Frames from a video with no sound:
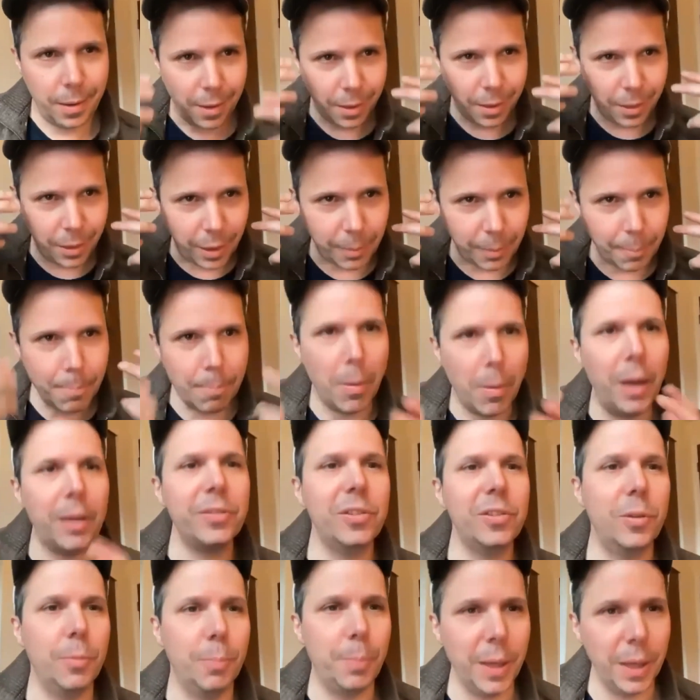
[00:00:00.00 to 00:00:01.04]
that
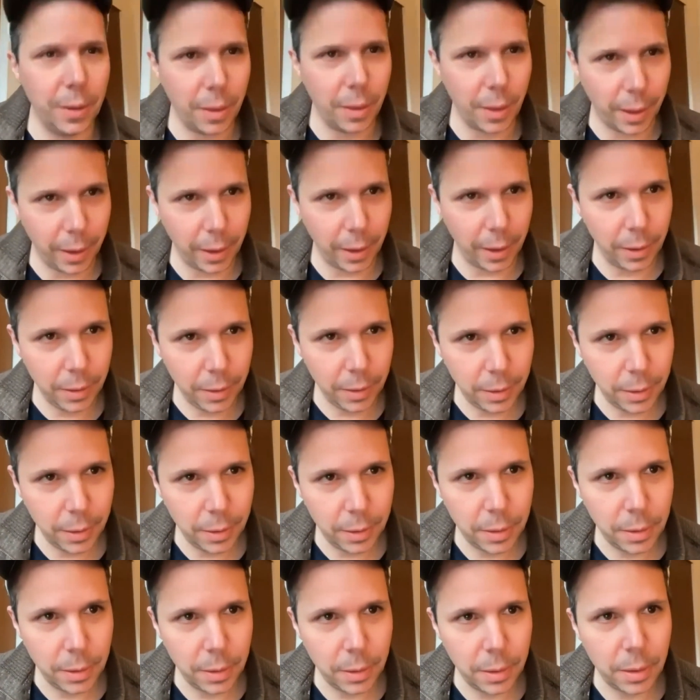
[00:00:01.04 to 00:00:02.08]
must be there?
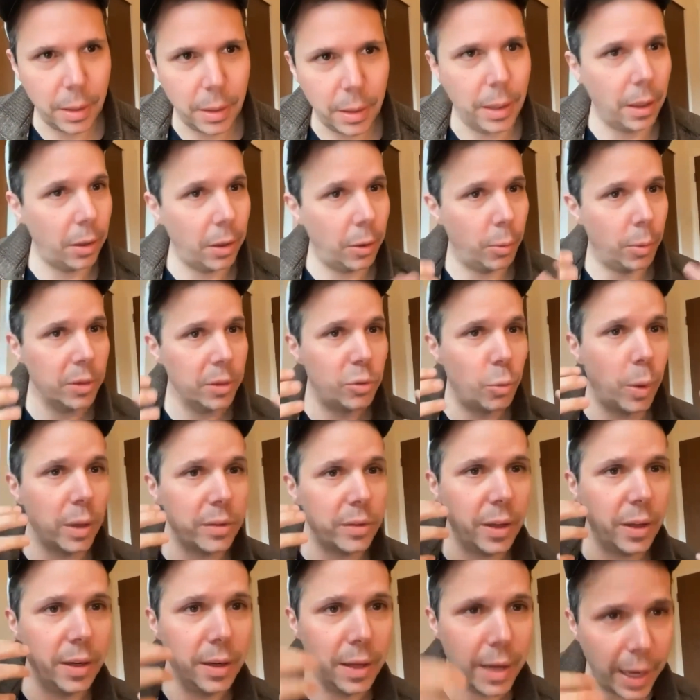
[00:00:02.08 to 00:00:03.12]
In other words, what's
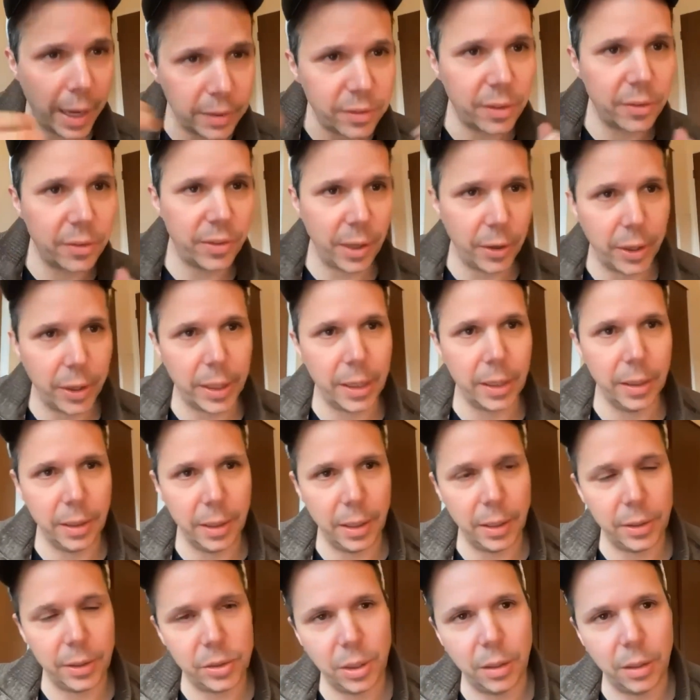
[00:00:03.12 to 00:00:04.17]
a necessary
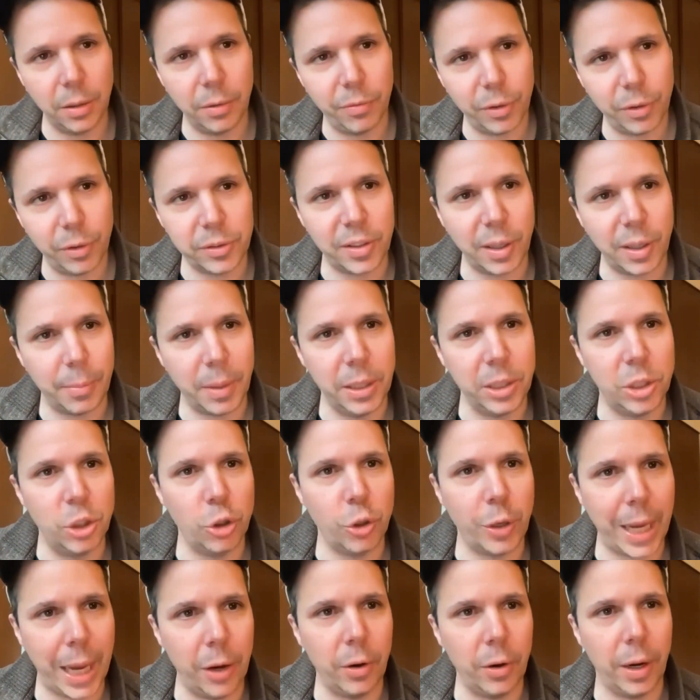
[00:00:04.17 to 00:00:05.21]
condition for something to
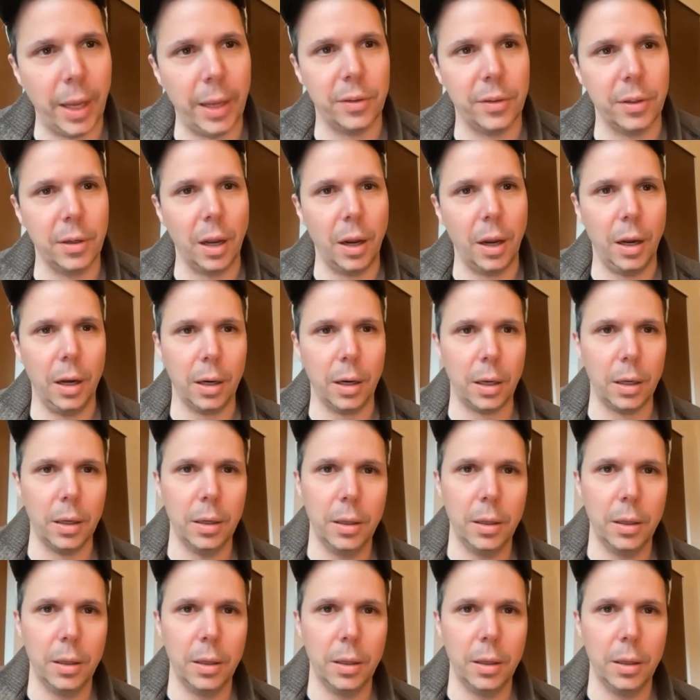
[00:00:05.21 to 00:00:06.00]
count as a dog?